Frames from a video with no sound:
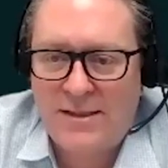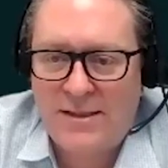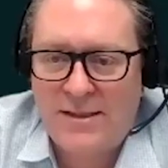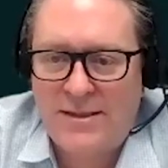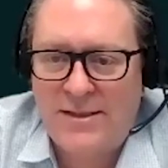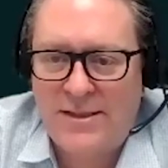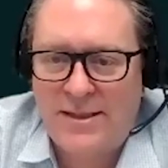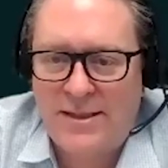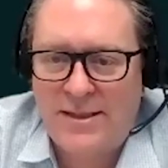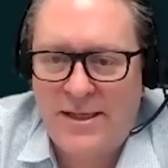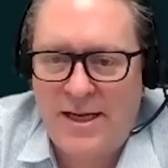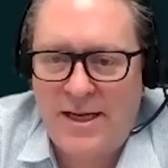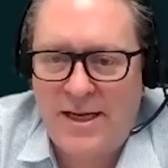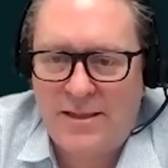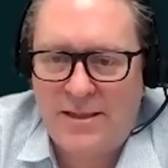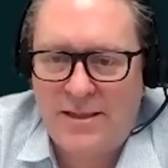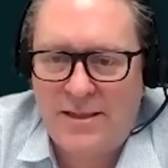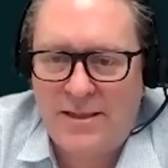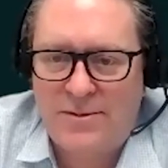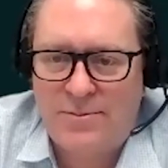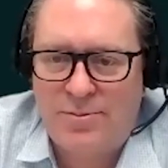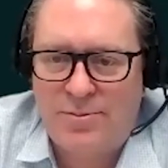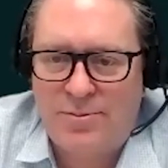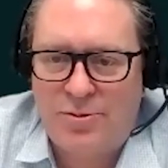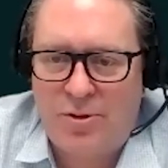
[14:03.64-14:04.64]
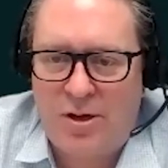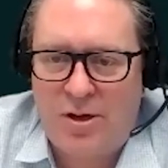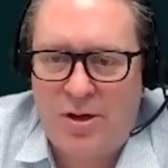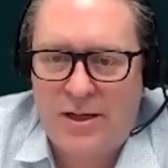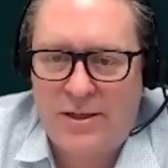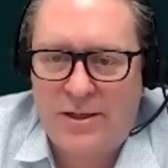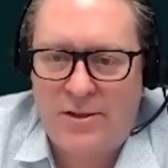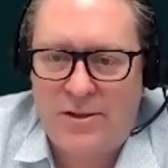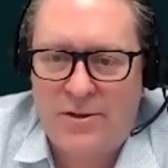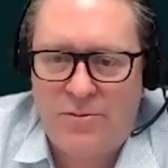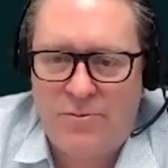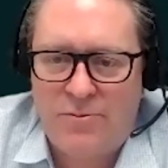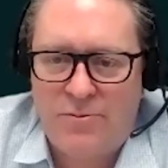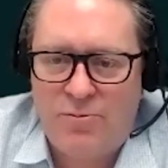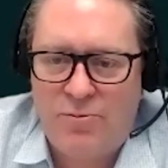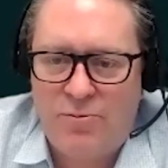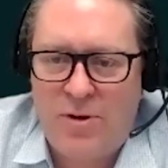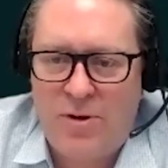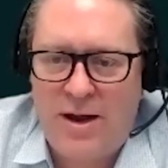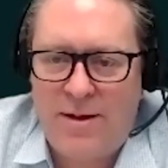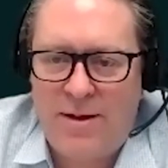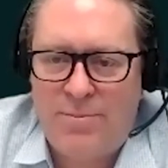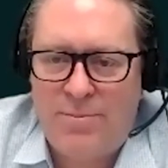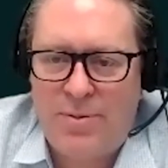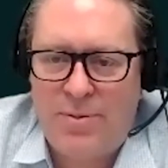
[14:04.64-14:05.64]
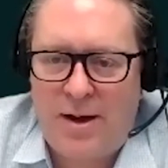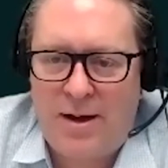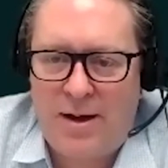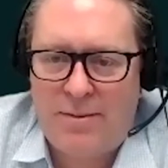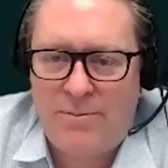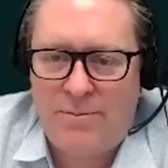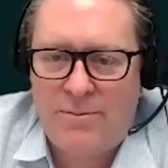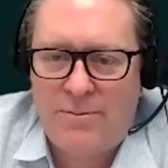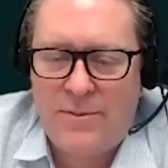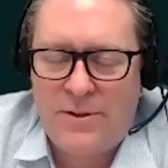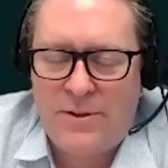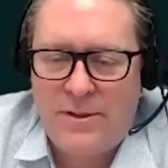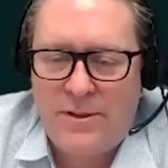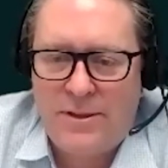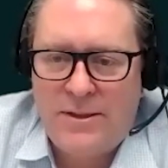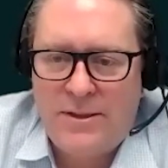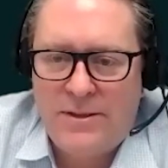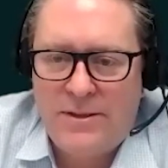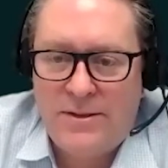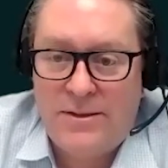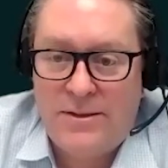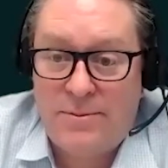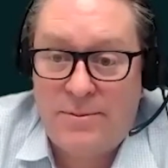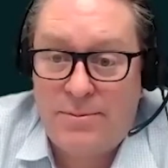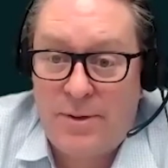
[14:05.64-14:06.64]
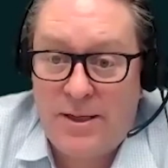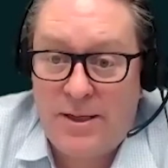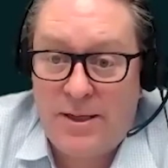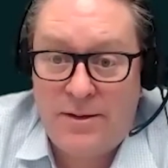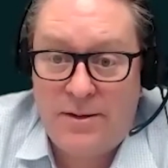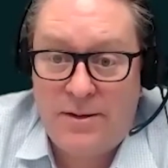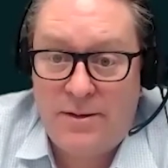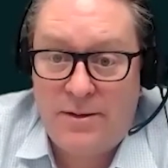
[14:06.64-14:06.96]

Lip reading: see how supply can ramp up to meet